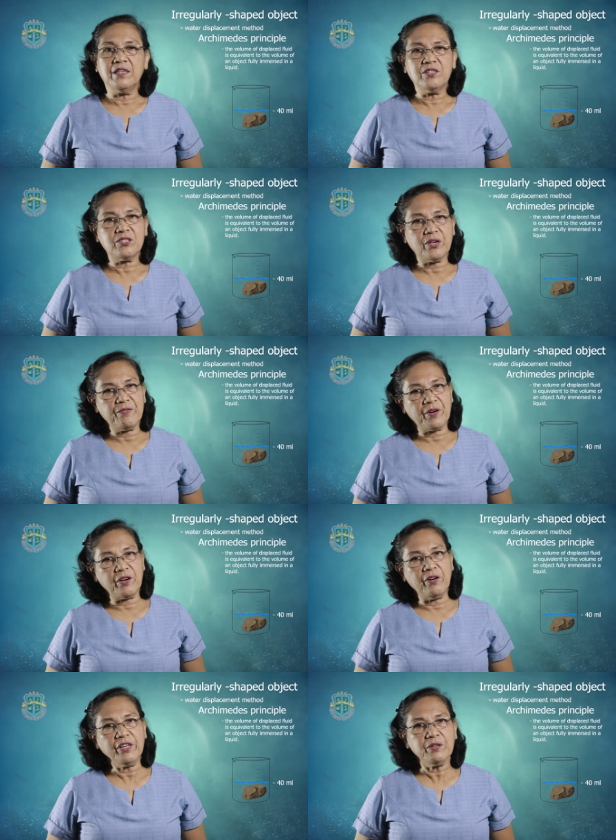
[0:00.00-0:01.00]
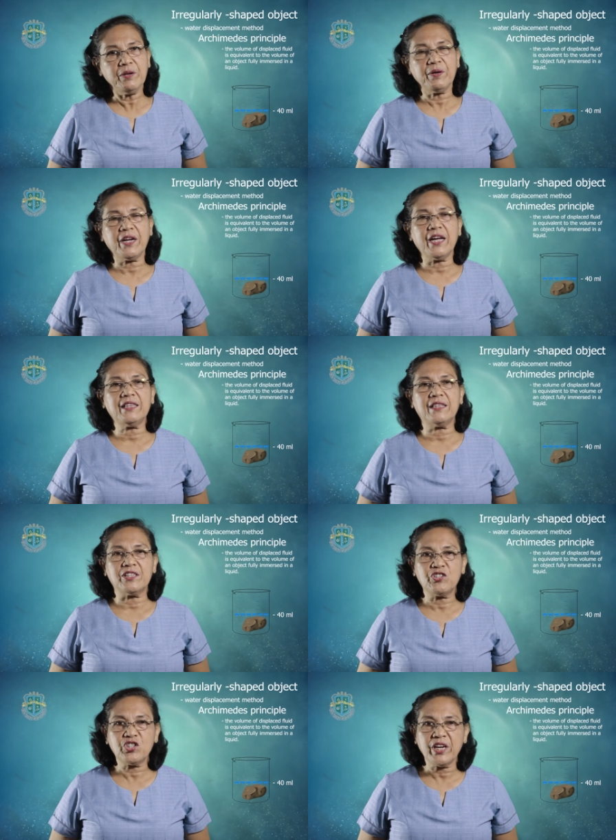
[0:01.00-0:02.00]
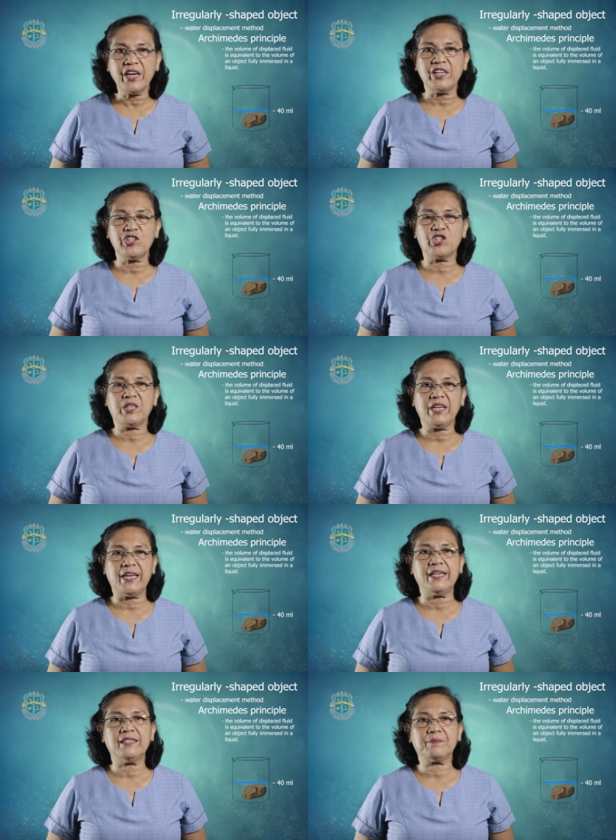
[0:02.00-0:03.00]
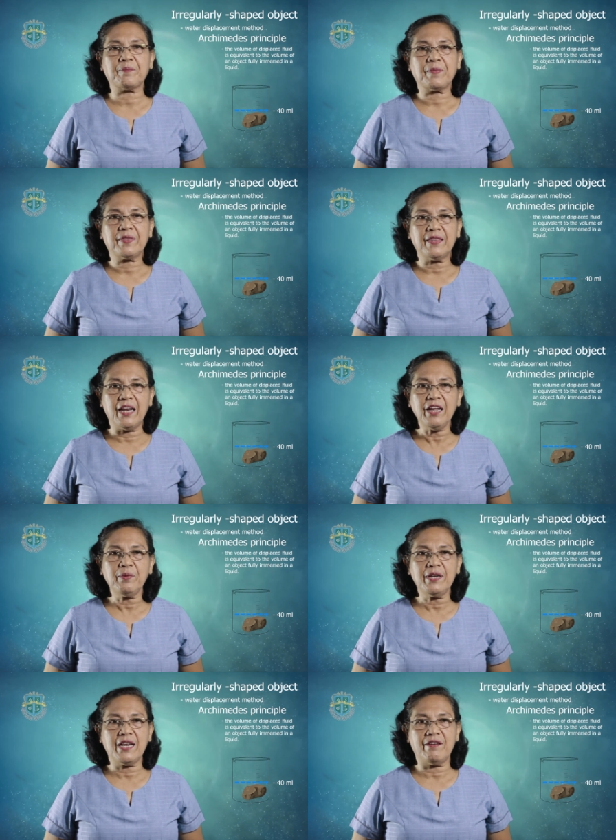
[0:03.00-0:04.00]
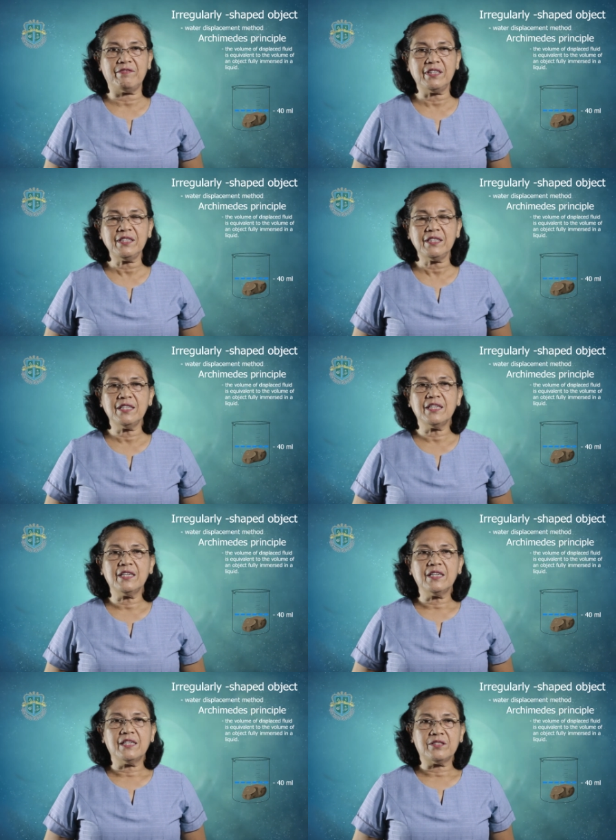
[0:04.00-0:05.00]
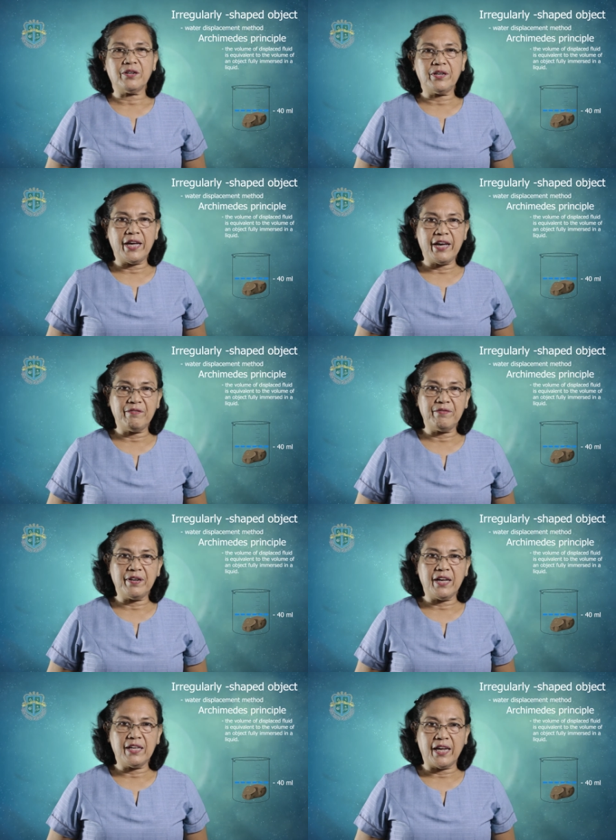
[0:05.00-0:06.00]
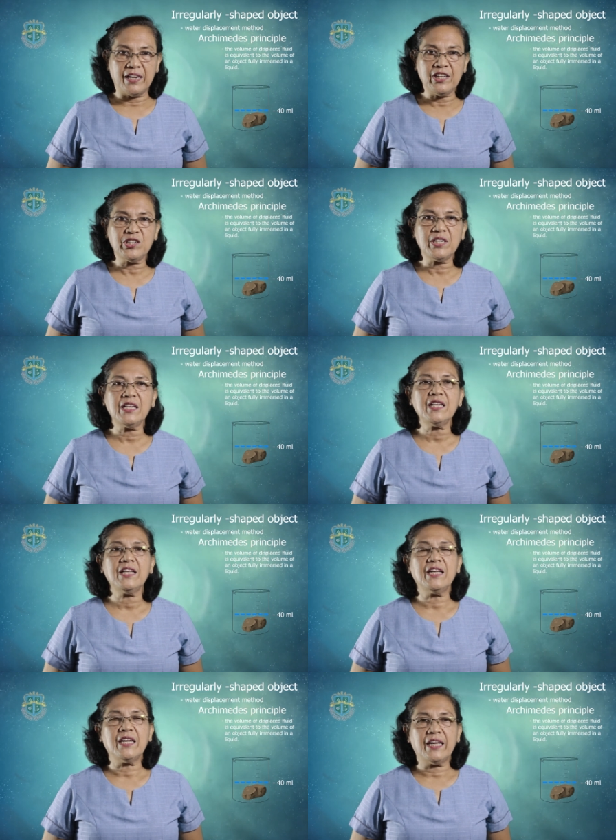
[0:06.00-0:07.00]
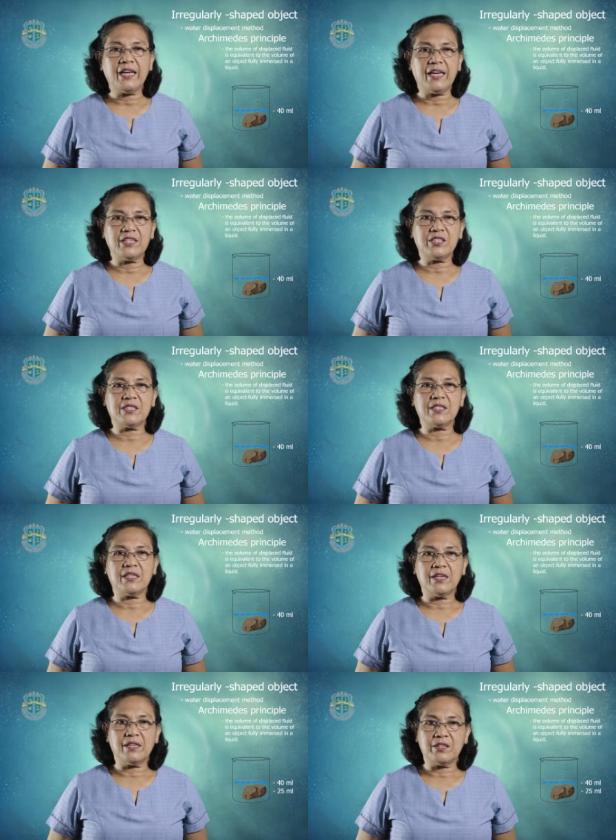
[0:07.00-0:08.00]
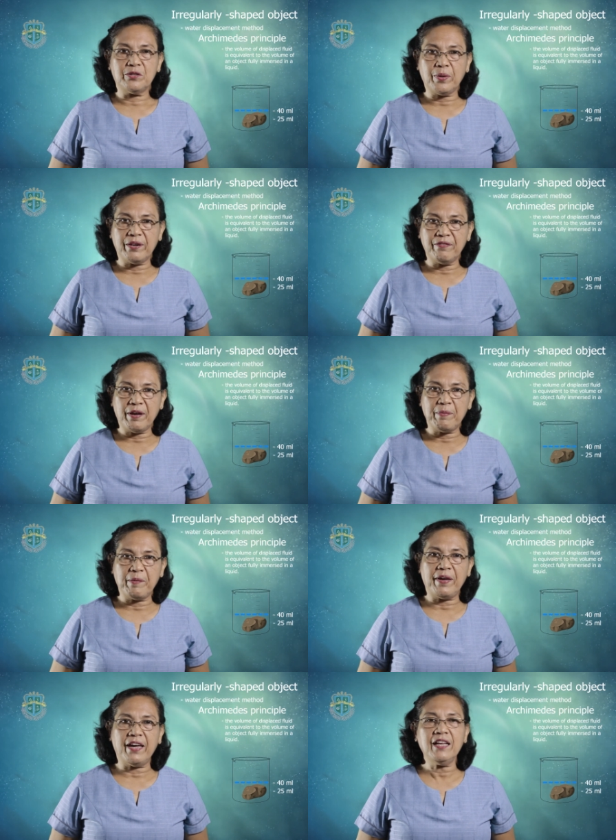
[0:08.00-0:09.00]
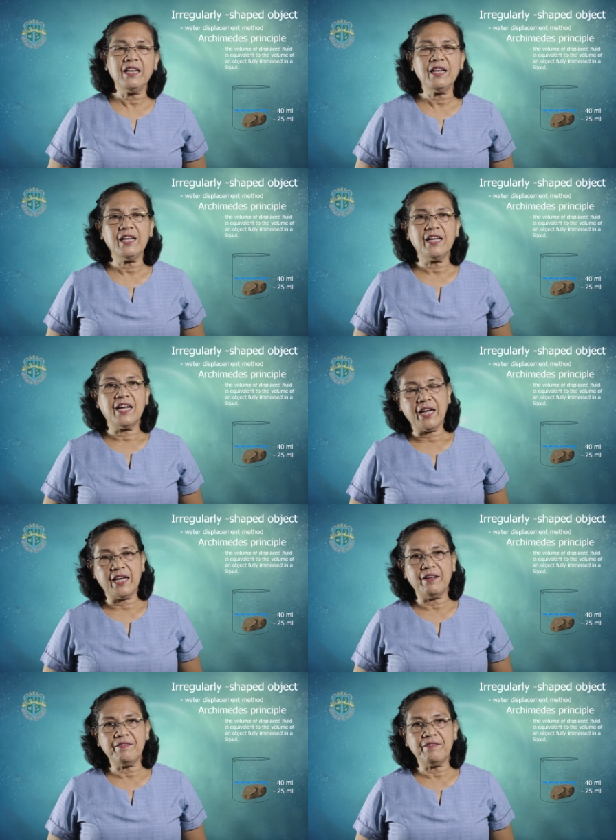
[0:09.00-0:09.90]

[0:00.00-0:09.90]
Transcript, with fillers: So if you're going to look at the change in the liquid level, so you have the initial is 25 ml and the